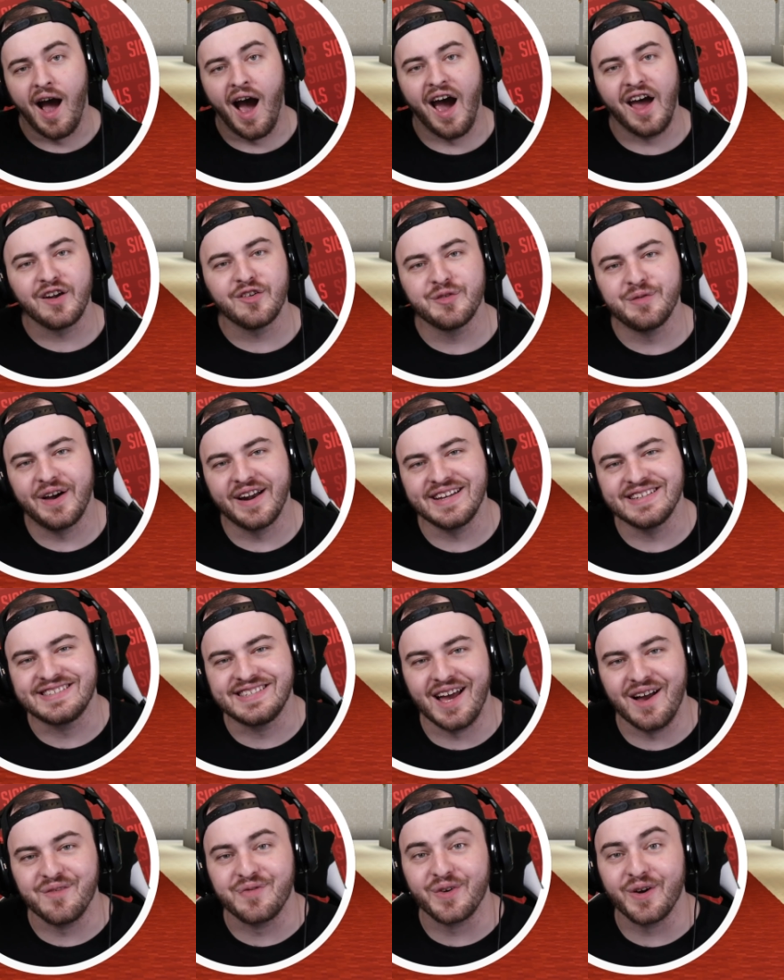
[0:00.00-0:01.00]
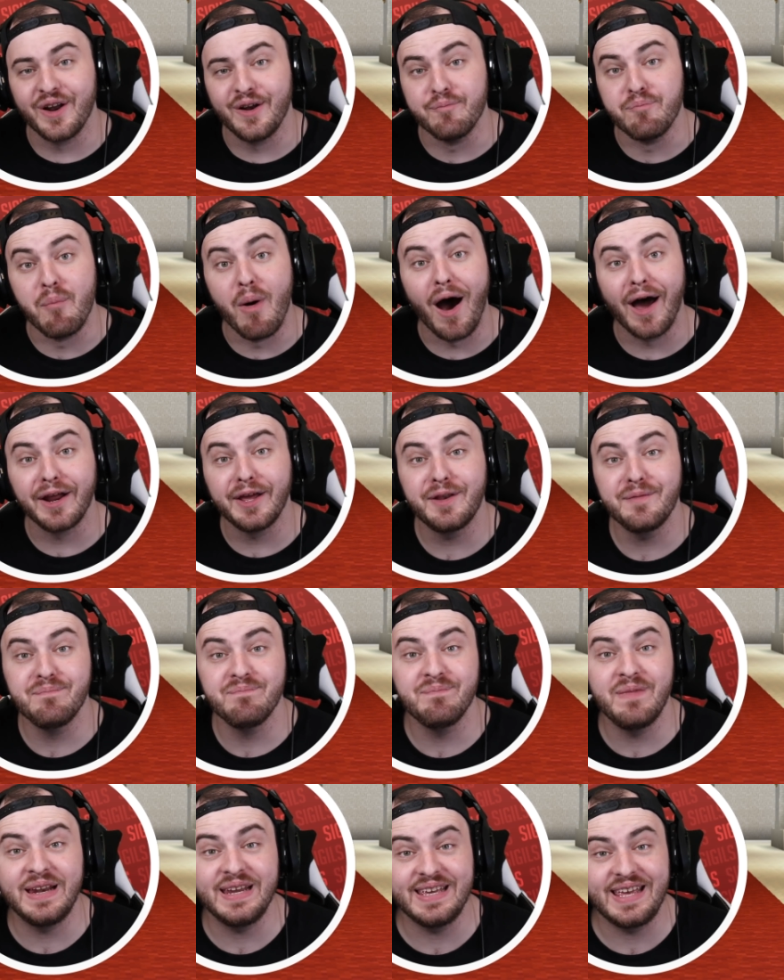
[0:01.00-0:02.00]
Alright everybody, it's time for an modded
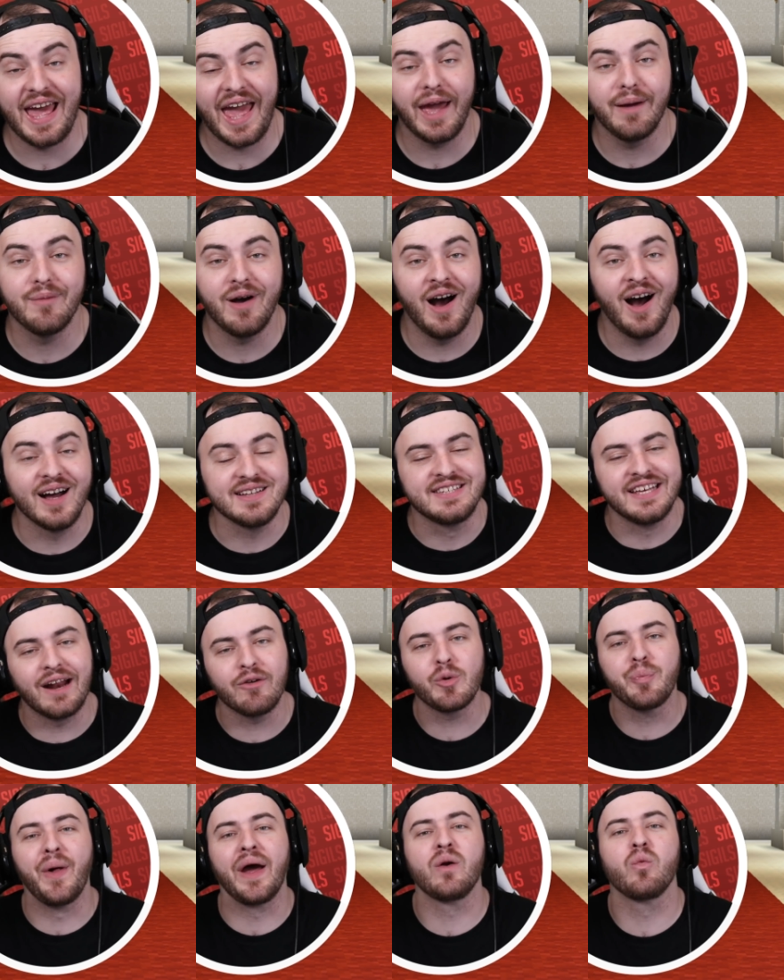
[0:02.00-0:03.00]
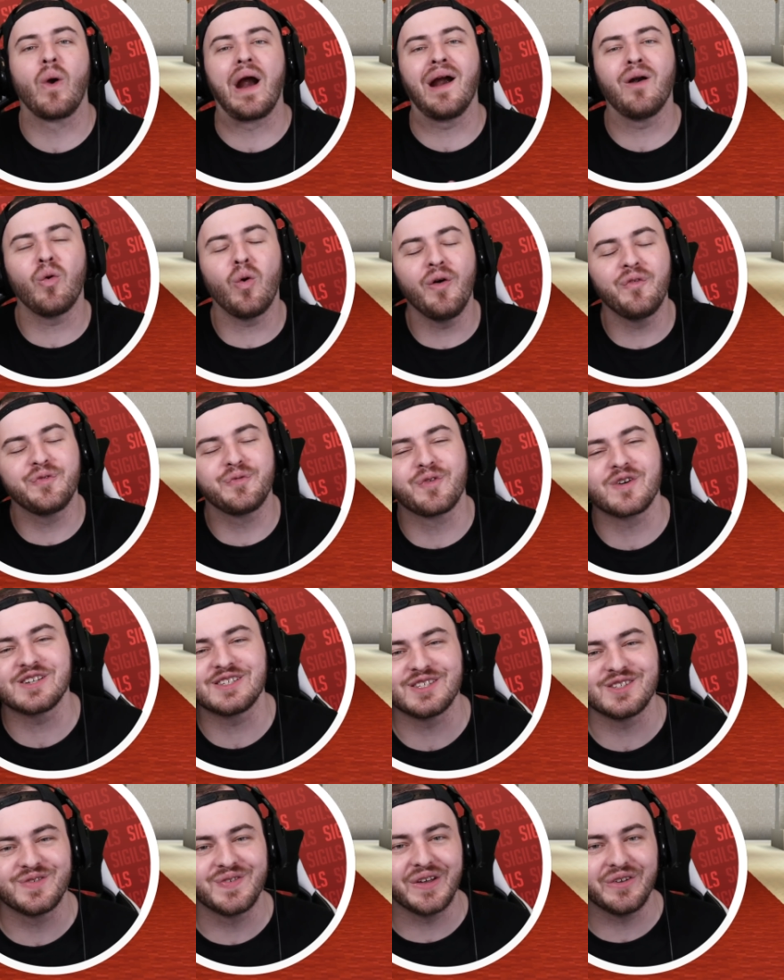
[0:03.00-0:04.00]
minigame. Uh, today we're playing Werewolf
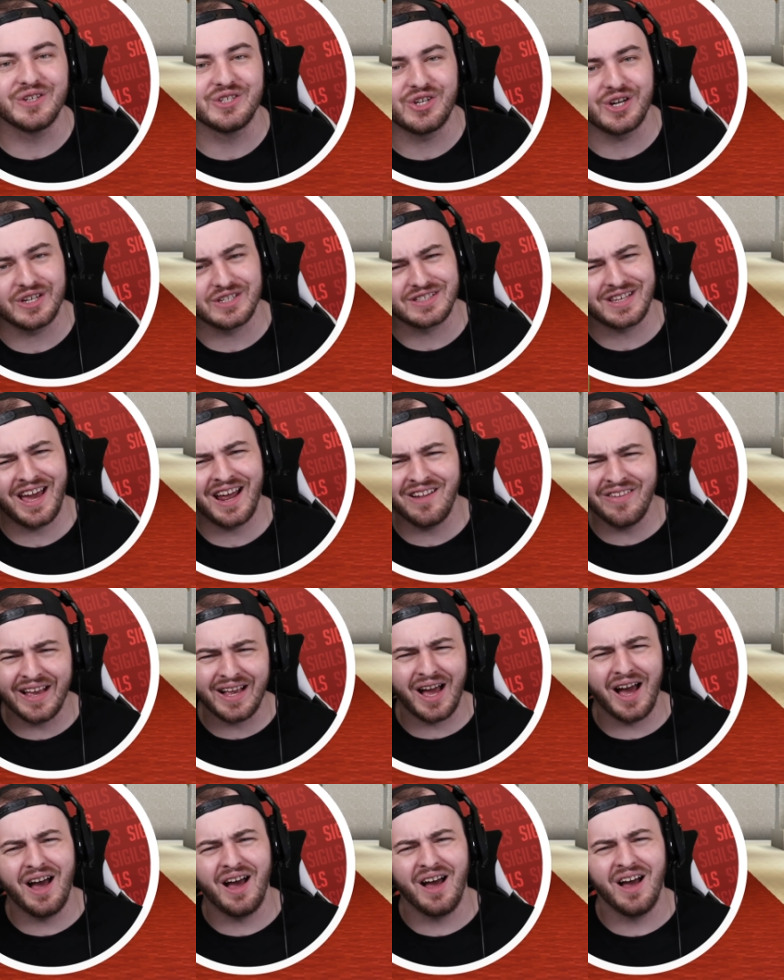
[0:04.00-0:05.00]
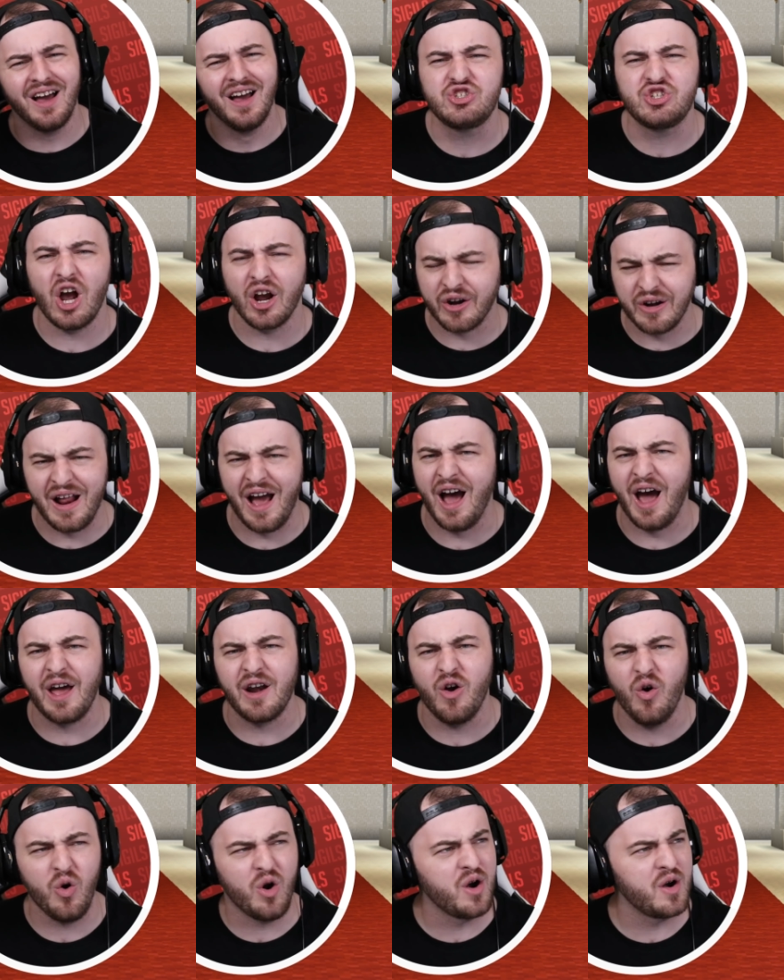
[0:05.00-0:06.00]
versus Villagers. Kind of like a
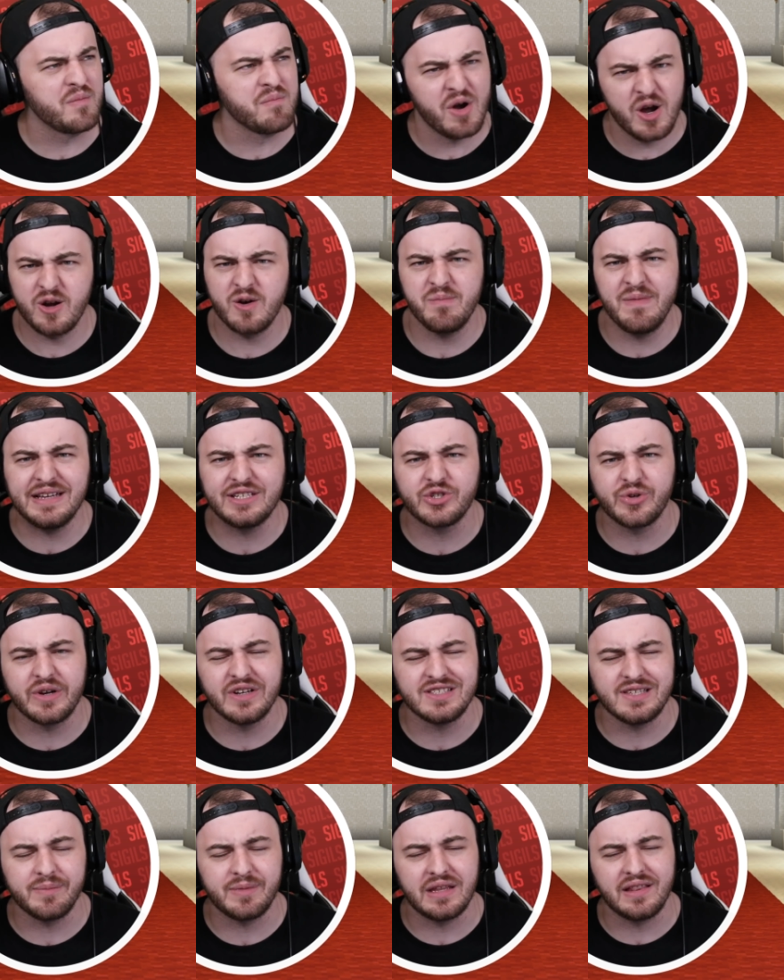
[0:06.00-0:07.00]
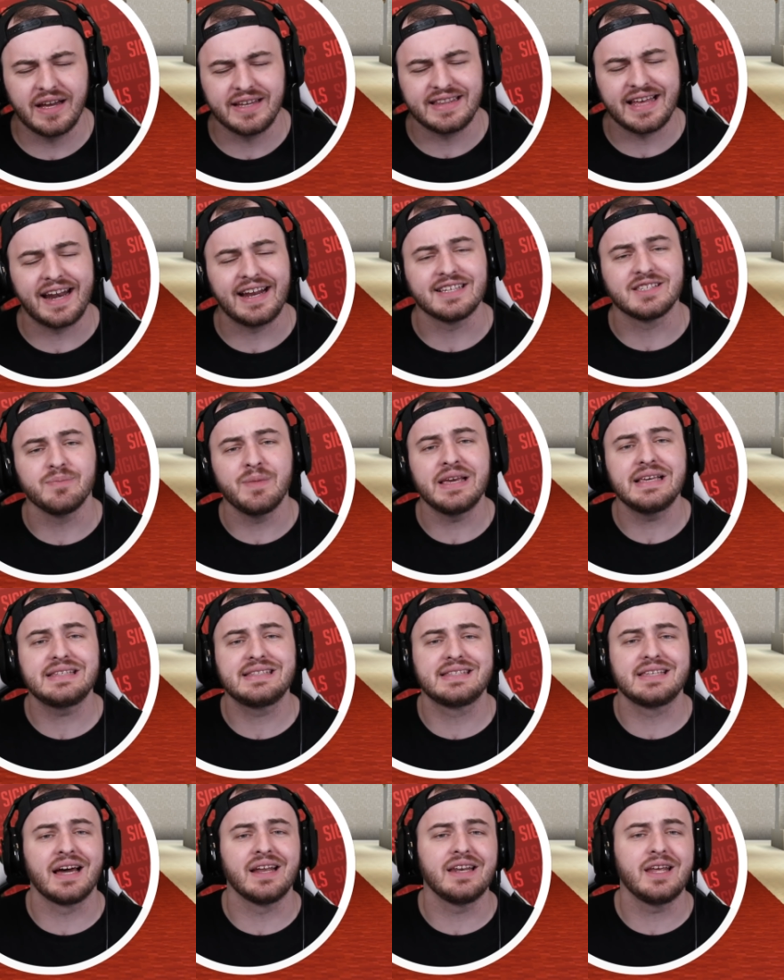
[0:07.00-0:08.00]
Juggernaut or Murder Mystery or something like that. It's me,
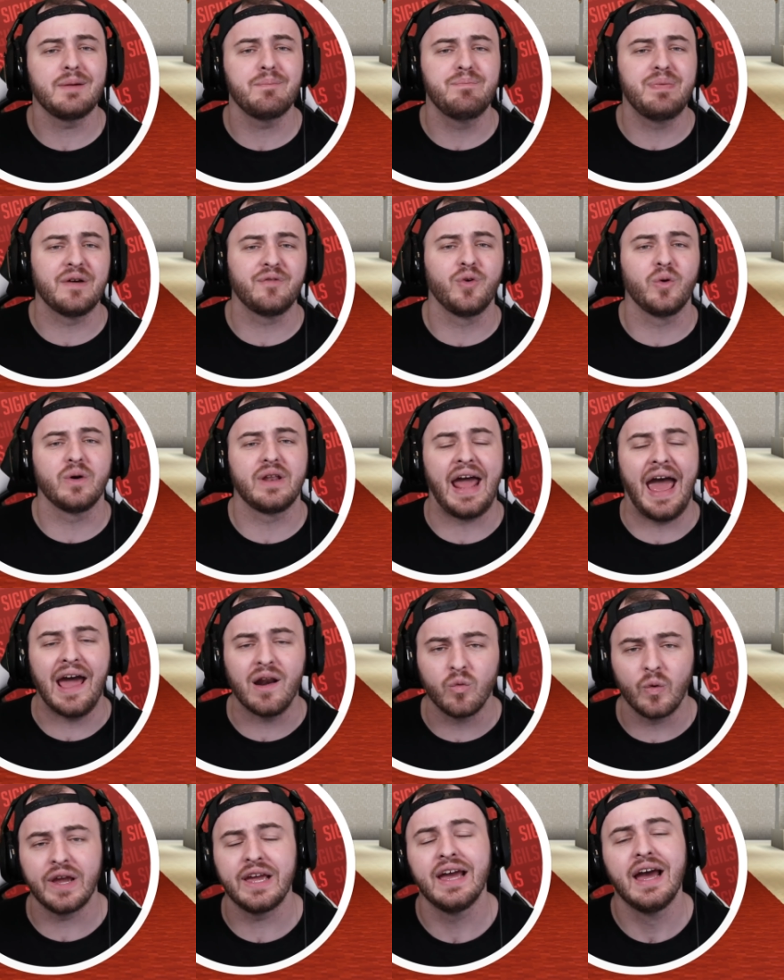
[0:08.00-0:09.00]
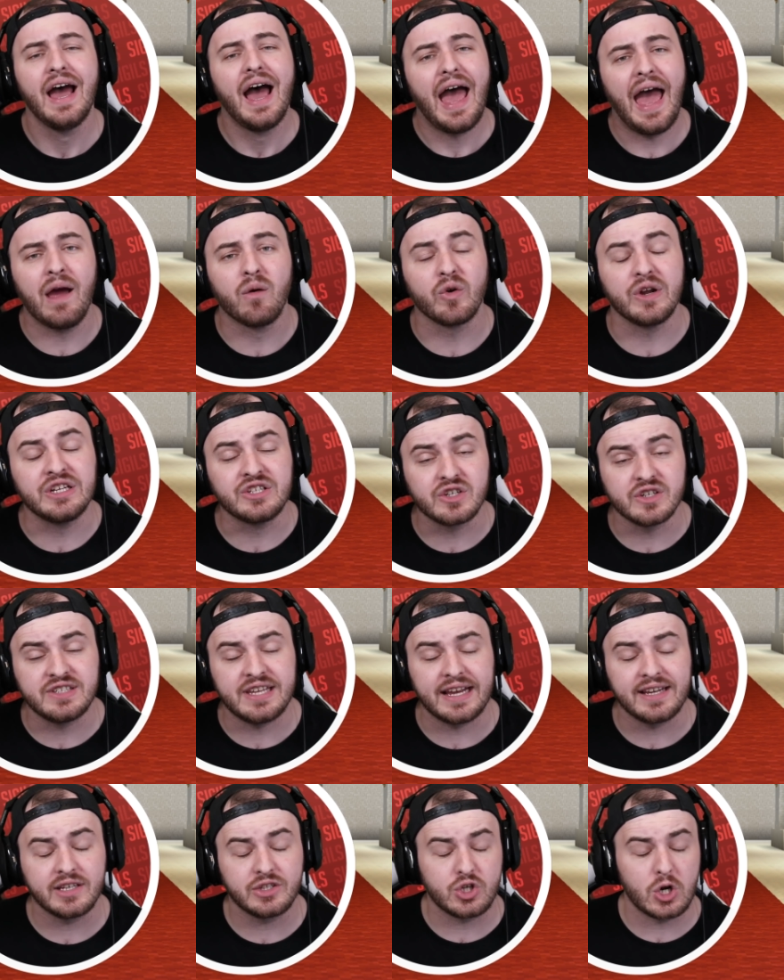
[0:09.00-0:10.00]
SSundee, Biffle, and Henry, and we're each going to
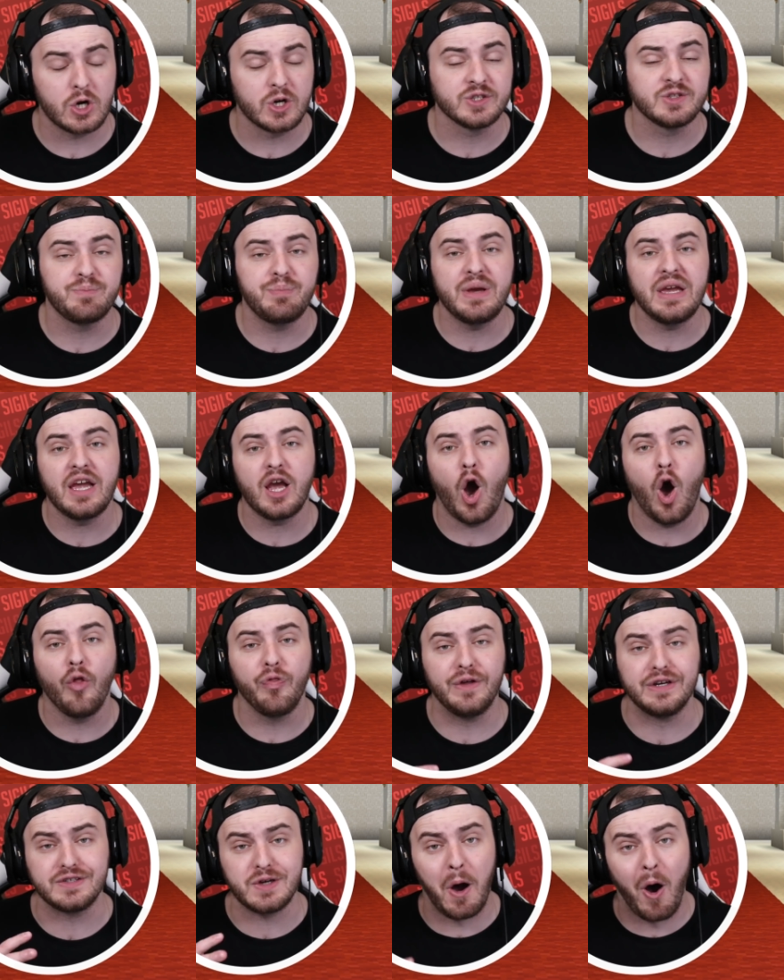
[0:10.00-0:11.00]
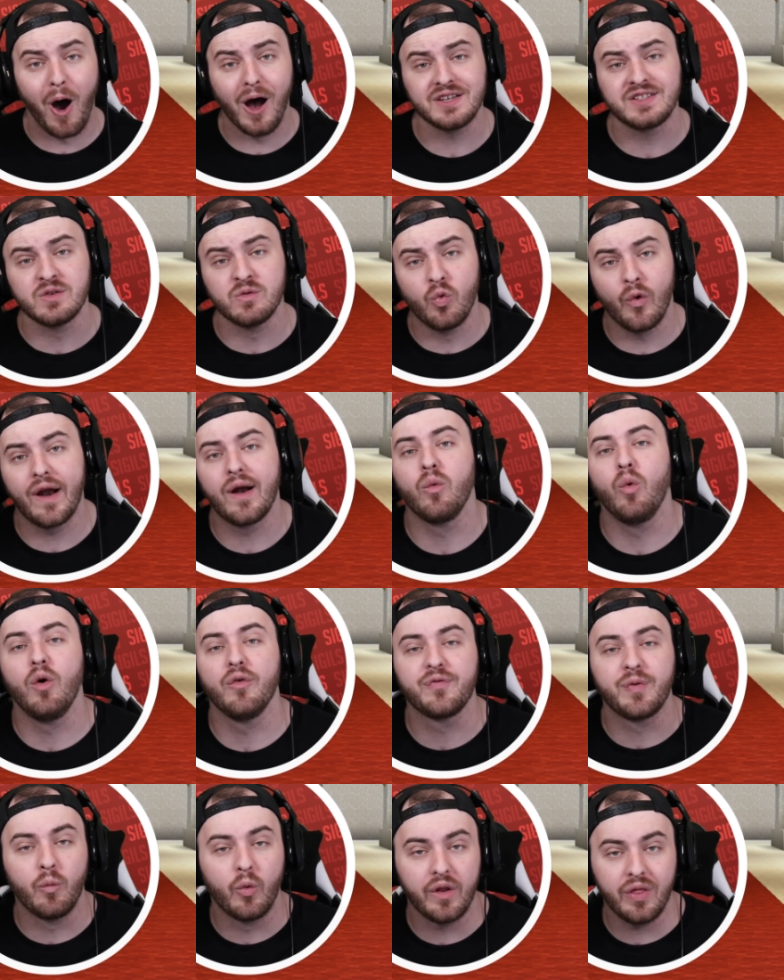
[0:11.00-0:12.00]
take turns being this awesome
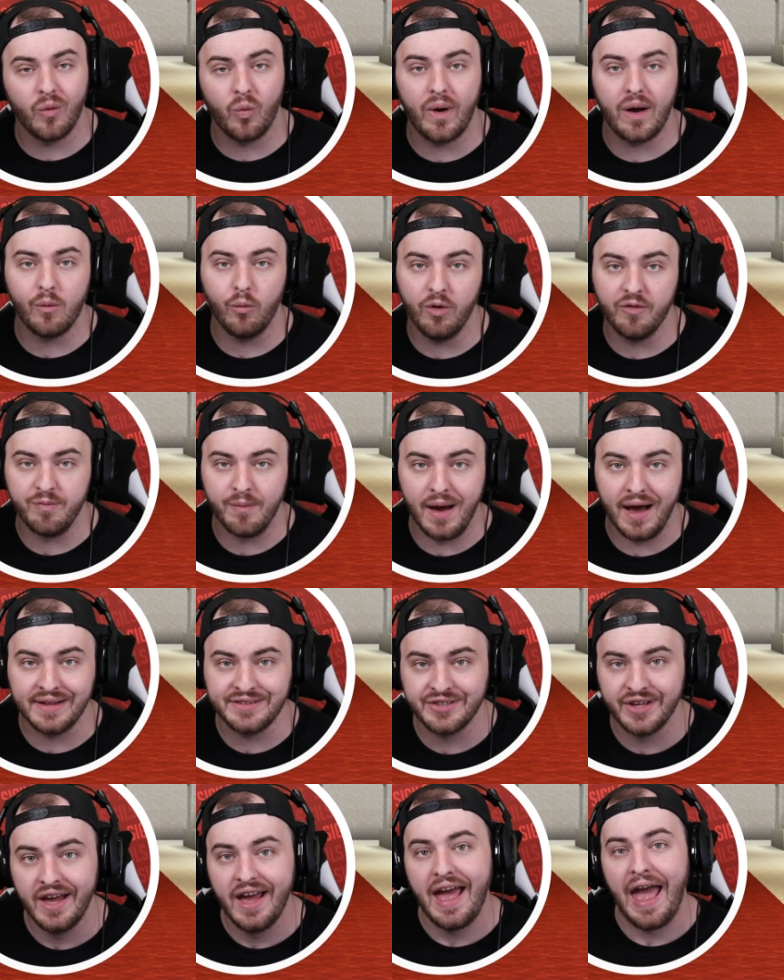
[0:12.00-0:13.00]
werewolf from one of the werewolf mods.